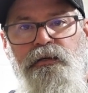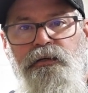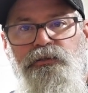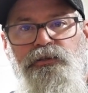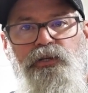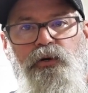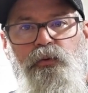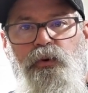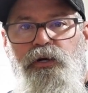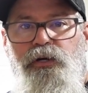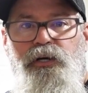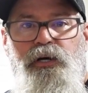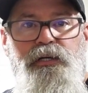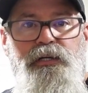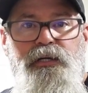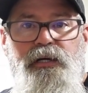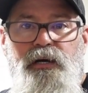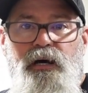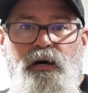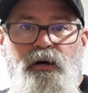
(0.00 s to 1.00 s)
So we're good
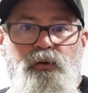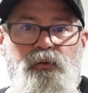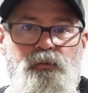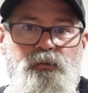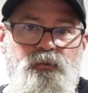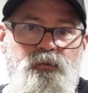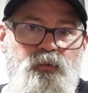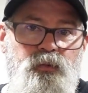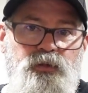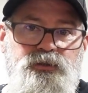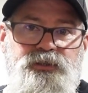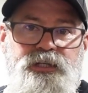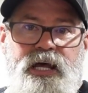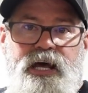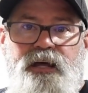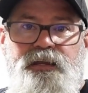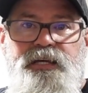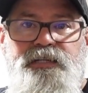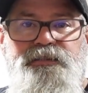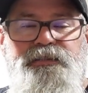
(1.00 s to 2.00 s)
to go. We'll see
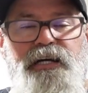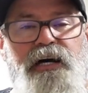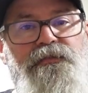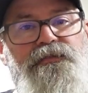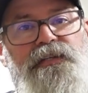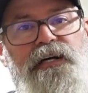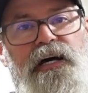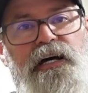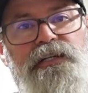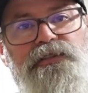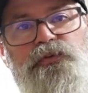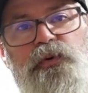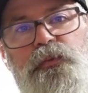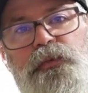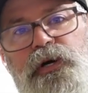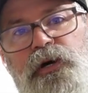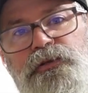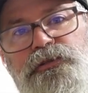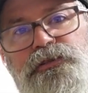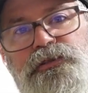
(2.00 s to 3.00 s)
how this stuff does when
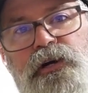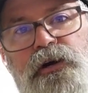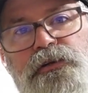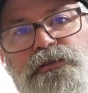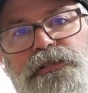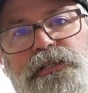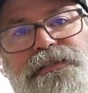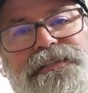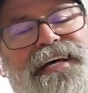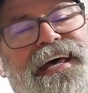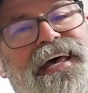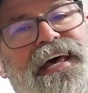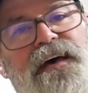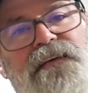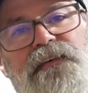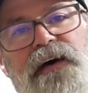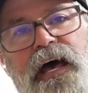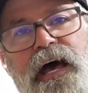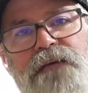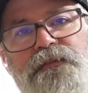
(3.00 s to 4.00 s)
we go to Sturgis.
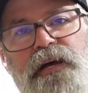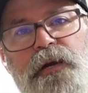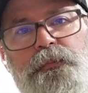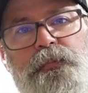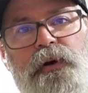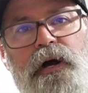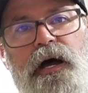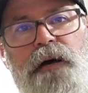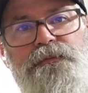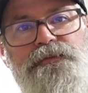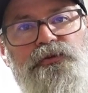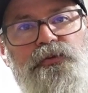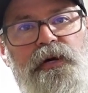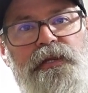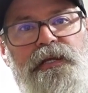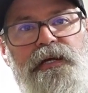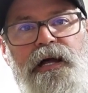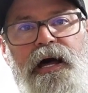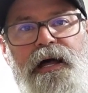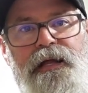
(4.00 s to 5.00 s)
If I have any problems
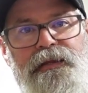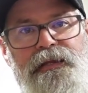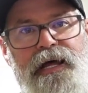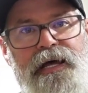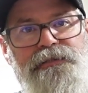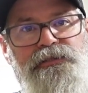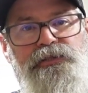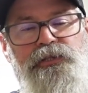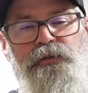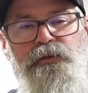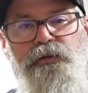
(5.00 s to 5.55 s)
with it, I'll let you